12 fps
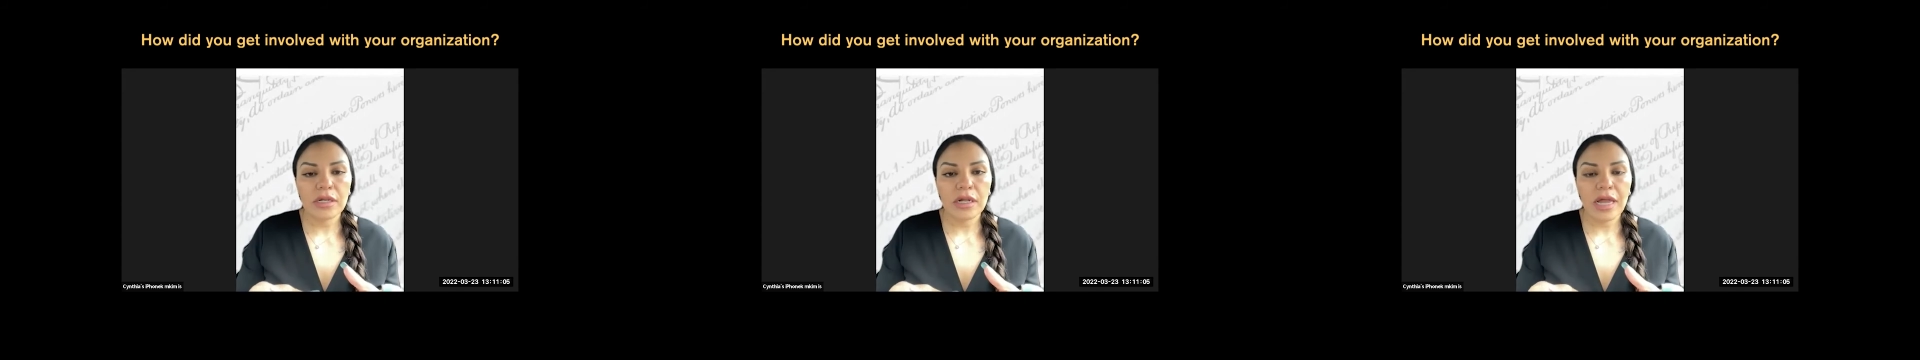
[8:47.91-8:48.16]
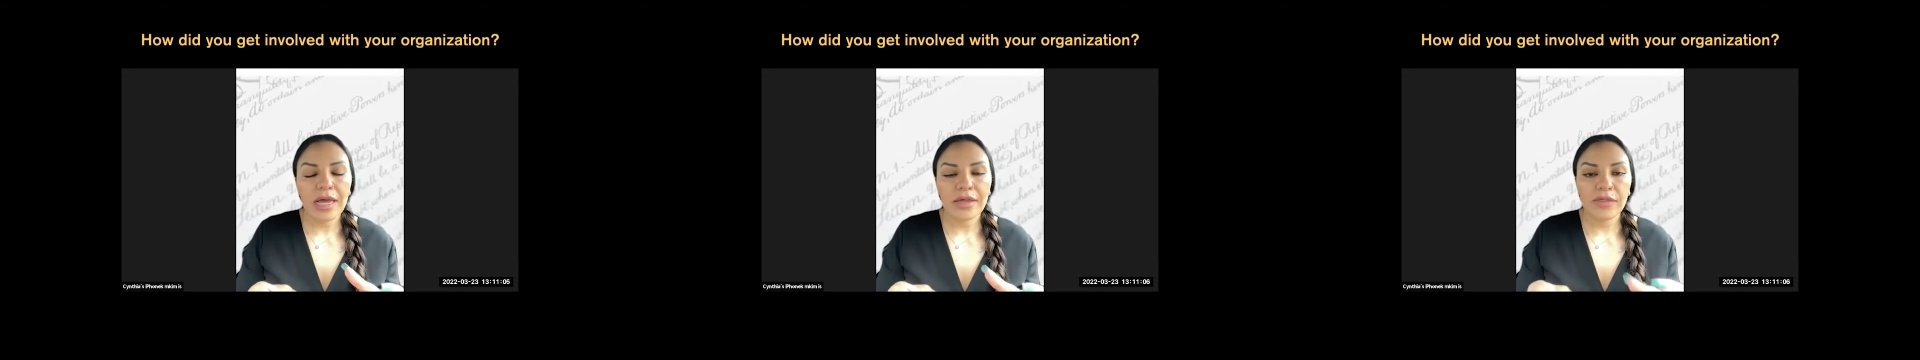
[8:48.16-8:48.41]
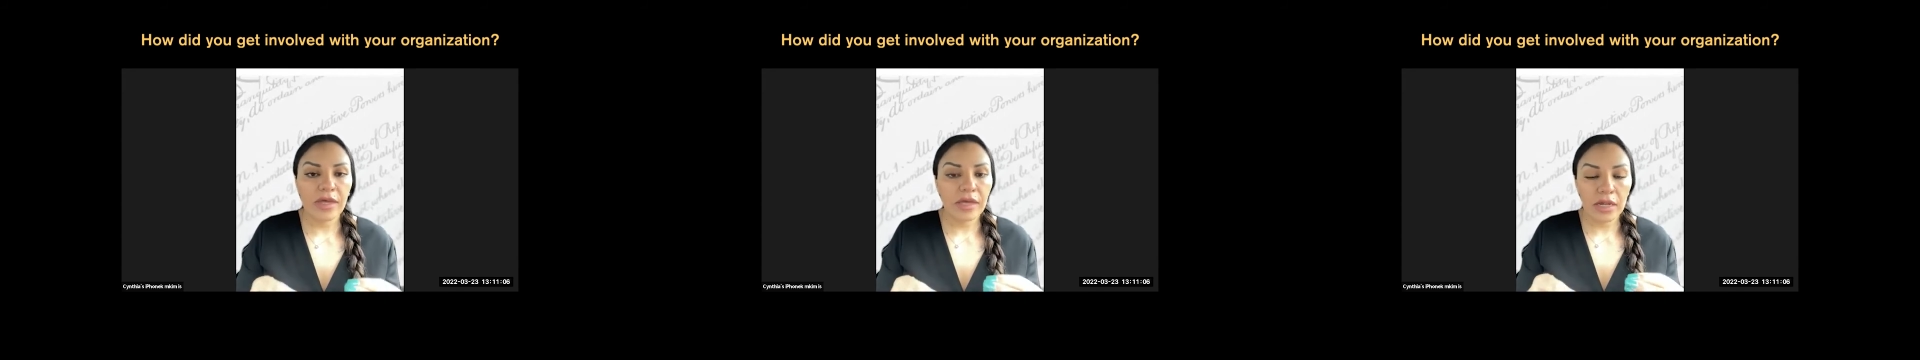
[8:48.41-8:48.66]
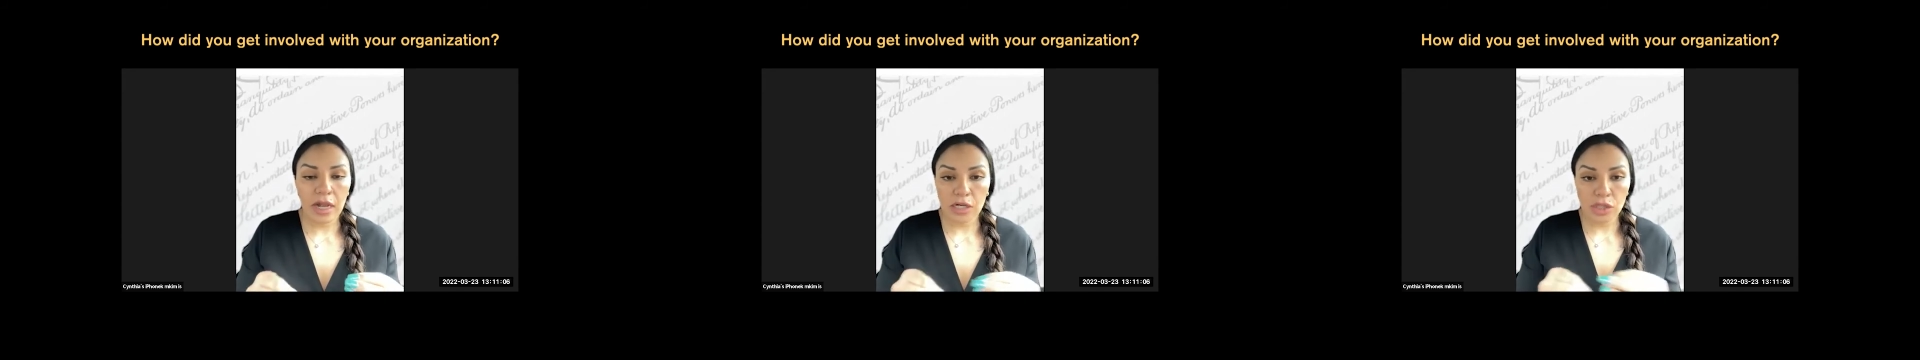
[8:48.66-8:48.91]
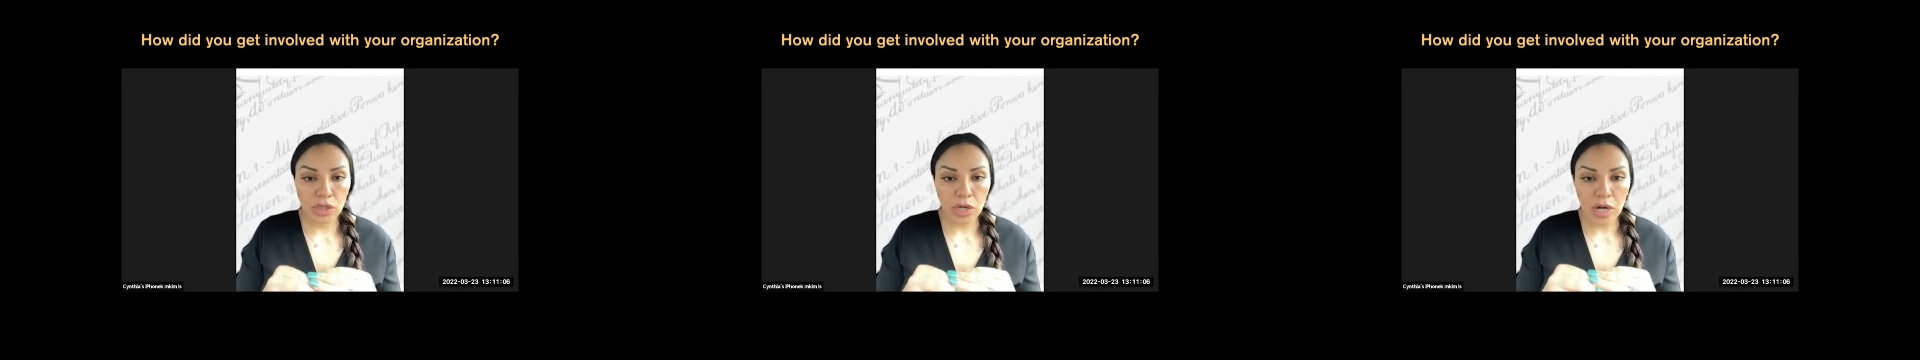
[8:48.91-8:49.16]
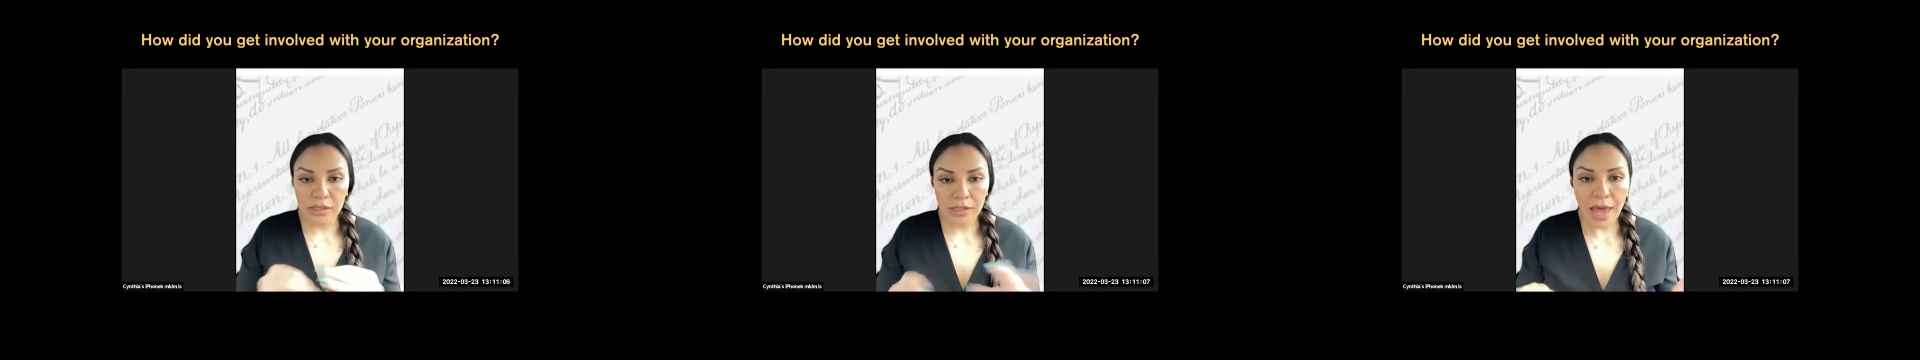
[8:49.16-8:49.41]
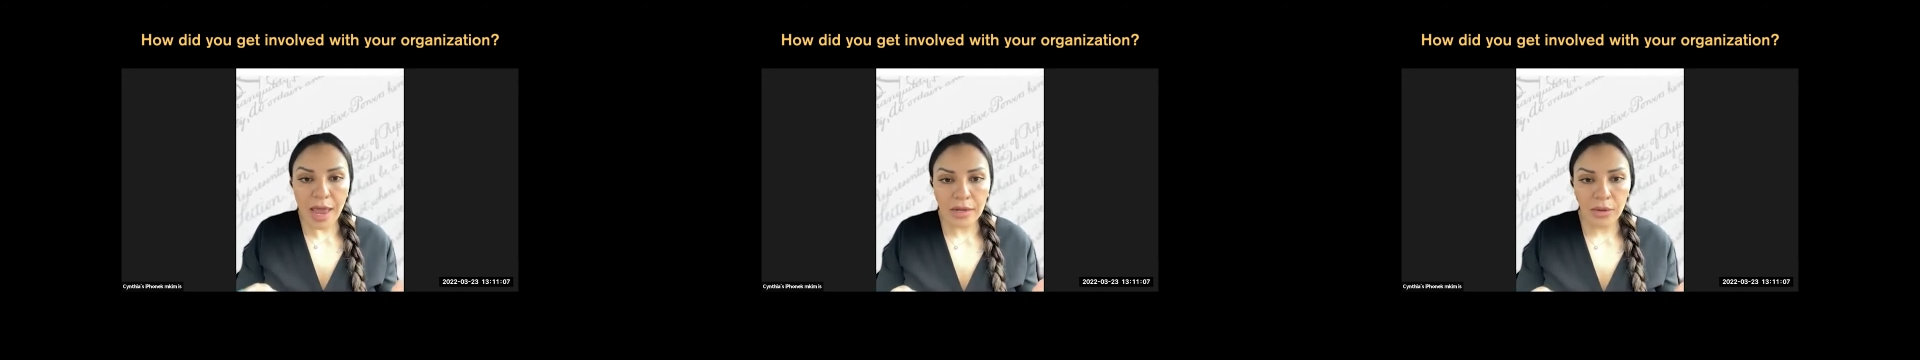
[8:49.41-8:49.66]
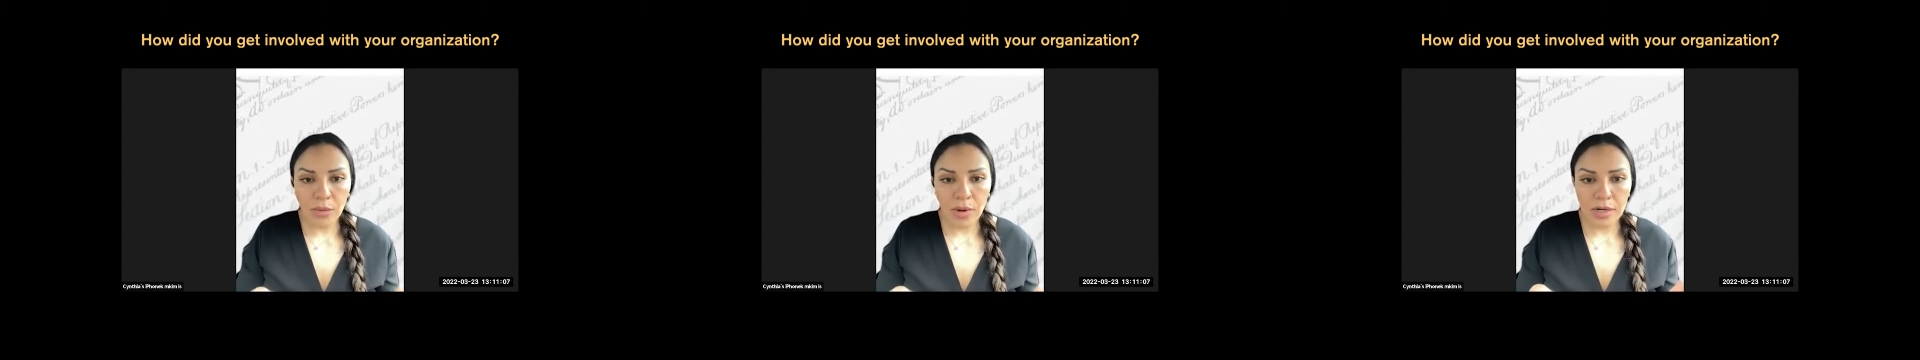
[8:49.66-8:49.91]
like they cannot trust
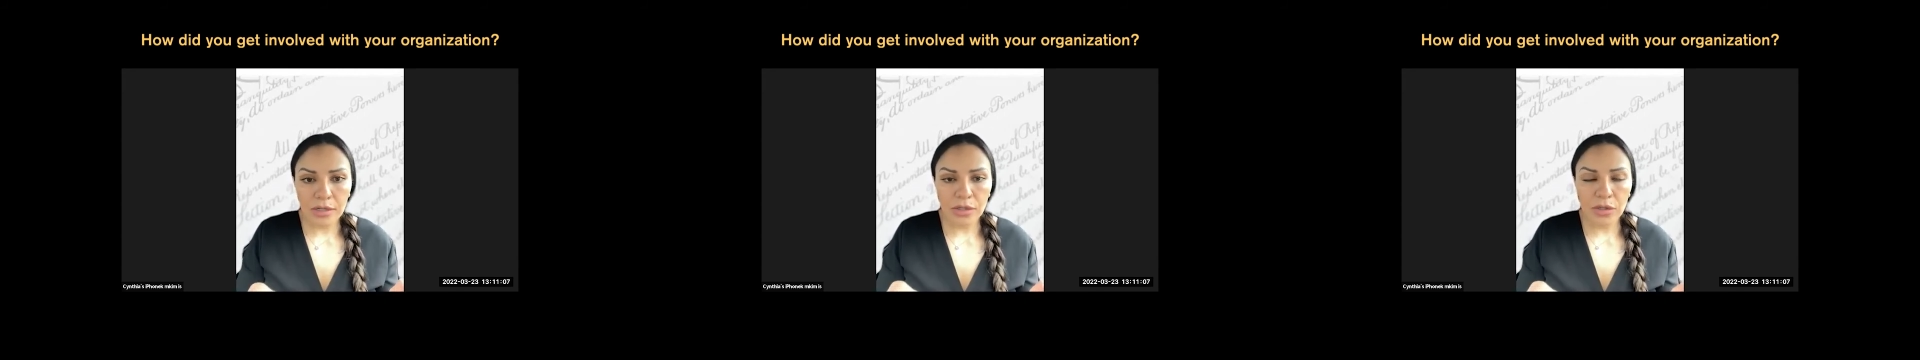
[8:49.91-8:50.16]
anyone,